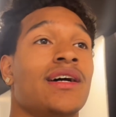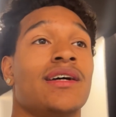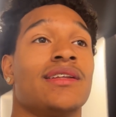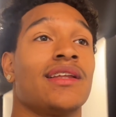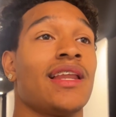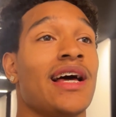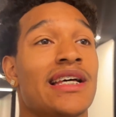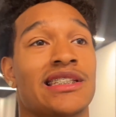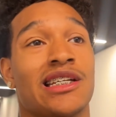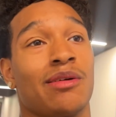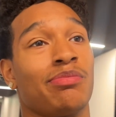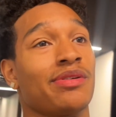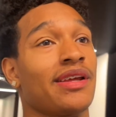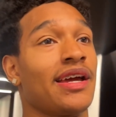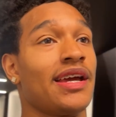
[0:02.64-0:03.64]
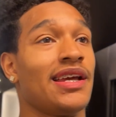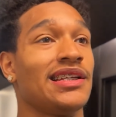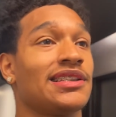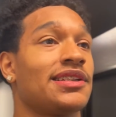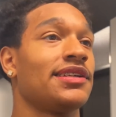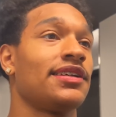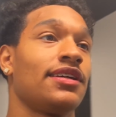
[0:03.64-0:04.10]
The last couple
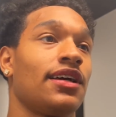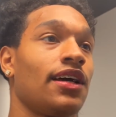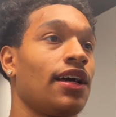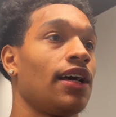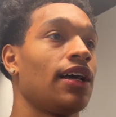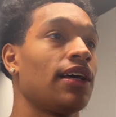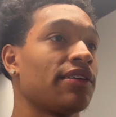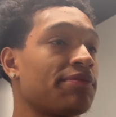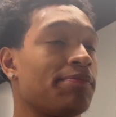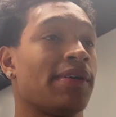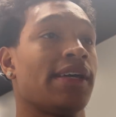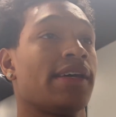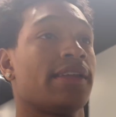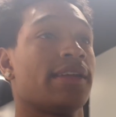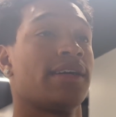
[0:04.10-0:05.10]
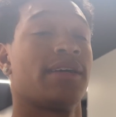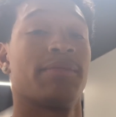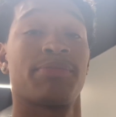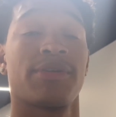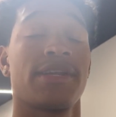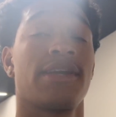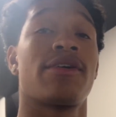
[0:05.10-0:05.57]
days have been uh,
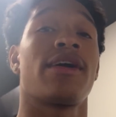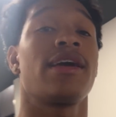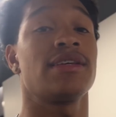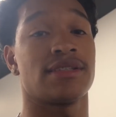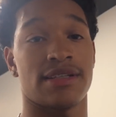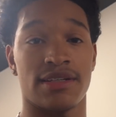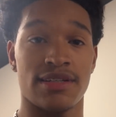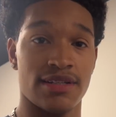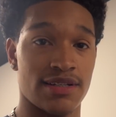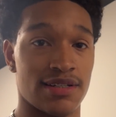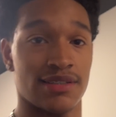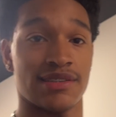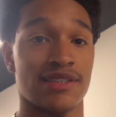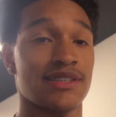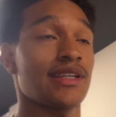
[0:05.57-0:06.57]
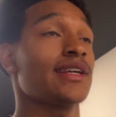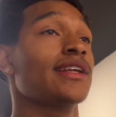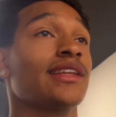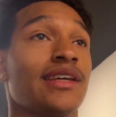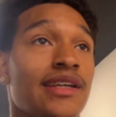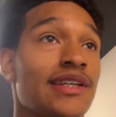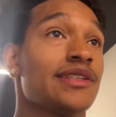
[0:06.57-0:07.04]
pretty crazy, to say the
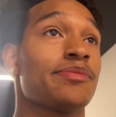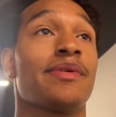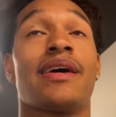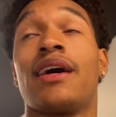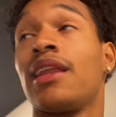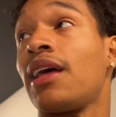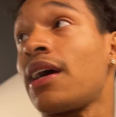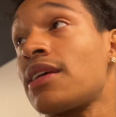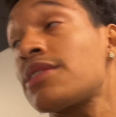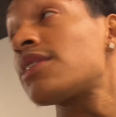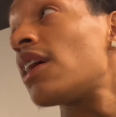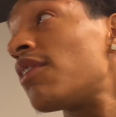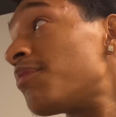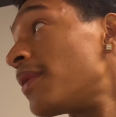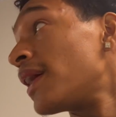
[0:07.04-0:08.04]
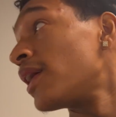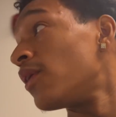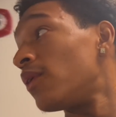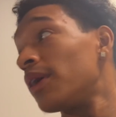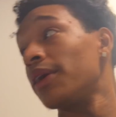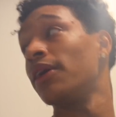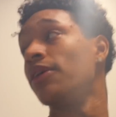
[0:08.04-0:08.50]
least, man. A lot of stuff been
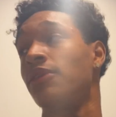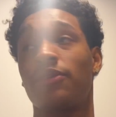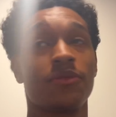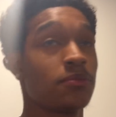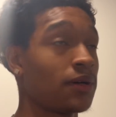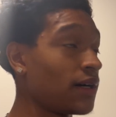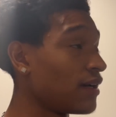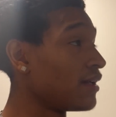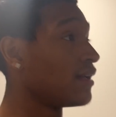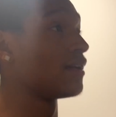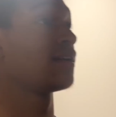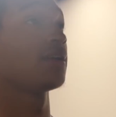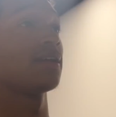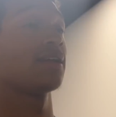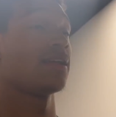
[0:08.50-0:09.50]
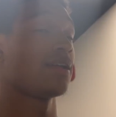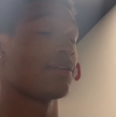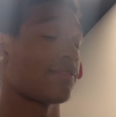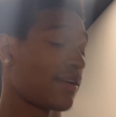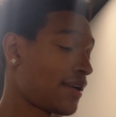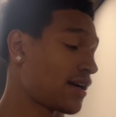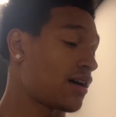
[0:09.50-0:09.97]
going on, but
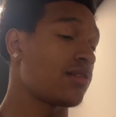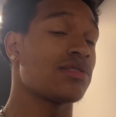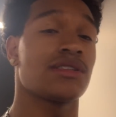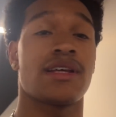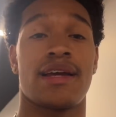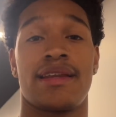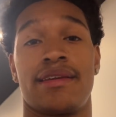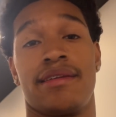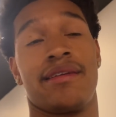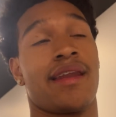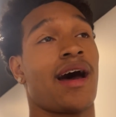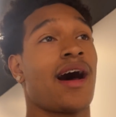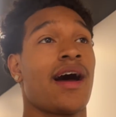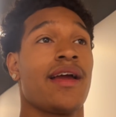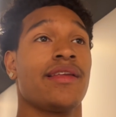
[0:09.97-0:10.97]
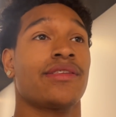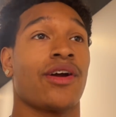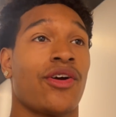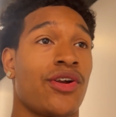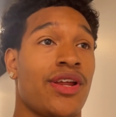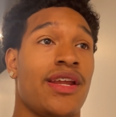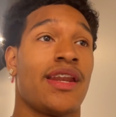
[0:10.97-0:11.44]
right now it's like
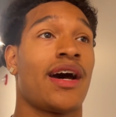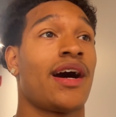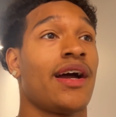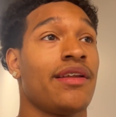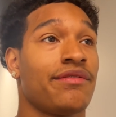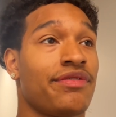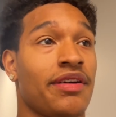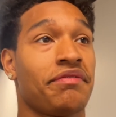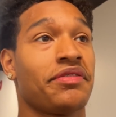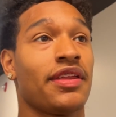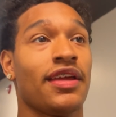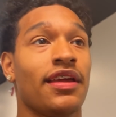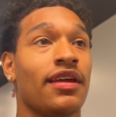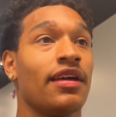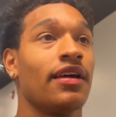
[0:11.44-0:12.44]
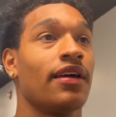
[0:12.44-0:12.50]
9.30, 9.50,